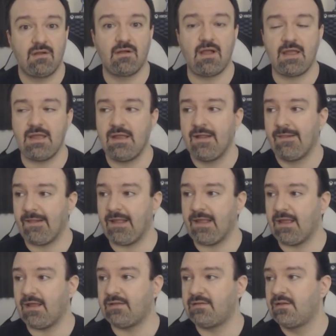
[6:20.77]
all right?
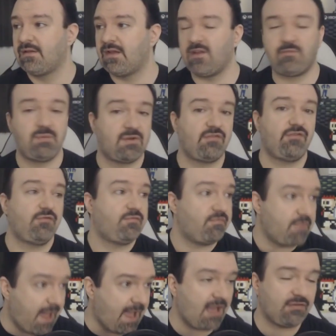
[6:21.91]
And it's because of
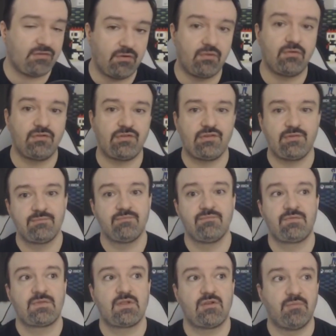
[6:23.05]
assholes
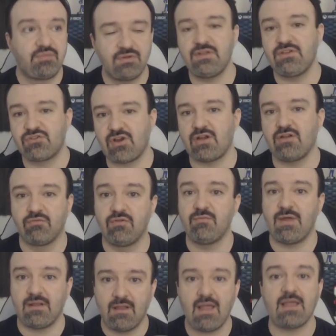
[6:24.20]
completely trying to ruin
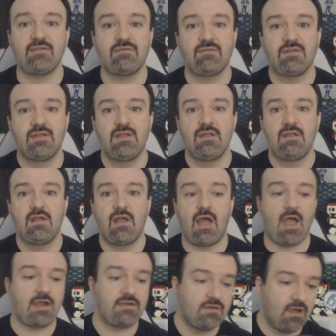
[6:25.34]
my life.
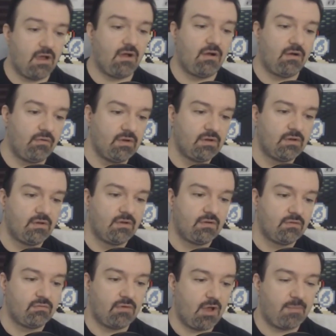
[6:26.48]
I know
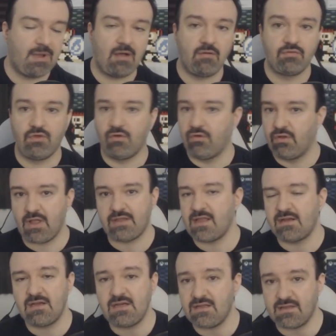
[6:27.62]
about the whole
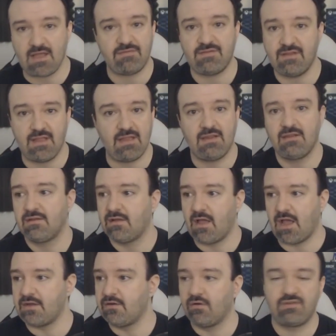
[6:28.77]
identity theft thing.
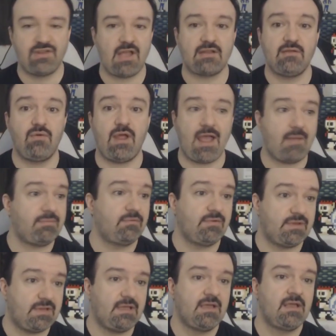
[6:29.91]
I know exactly what happened
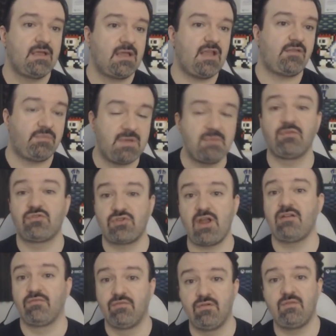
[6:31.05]
with it. It's people
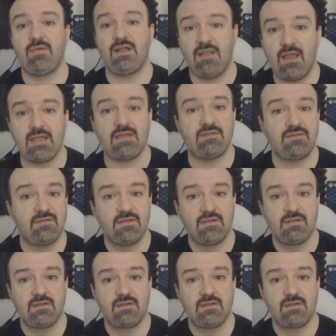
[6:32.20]
trying to ruin my life.